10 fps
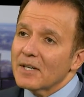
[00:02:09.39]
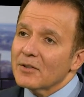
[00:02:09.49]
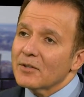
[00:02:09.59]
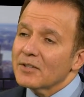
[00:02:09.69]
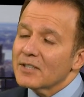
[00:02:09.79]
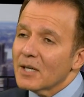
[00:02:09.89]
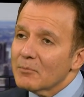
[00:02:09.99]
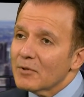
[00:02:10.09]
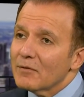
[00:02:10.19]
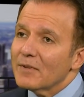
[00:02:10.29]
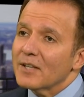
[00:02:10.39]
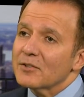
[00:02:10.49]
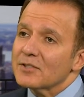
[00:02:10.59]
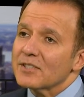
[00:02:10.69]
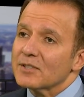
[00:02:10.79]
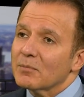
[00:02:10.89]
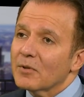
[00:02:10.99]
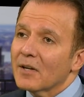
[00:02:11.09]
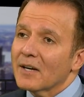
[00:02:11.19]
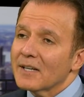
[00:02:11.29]
There are a number of vendors that
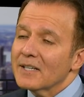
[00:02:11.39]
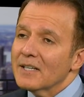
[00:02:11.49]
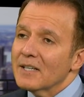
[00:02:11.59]
supply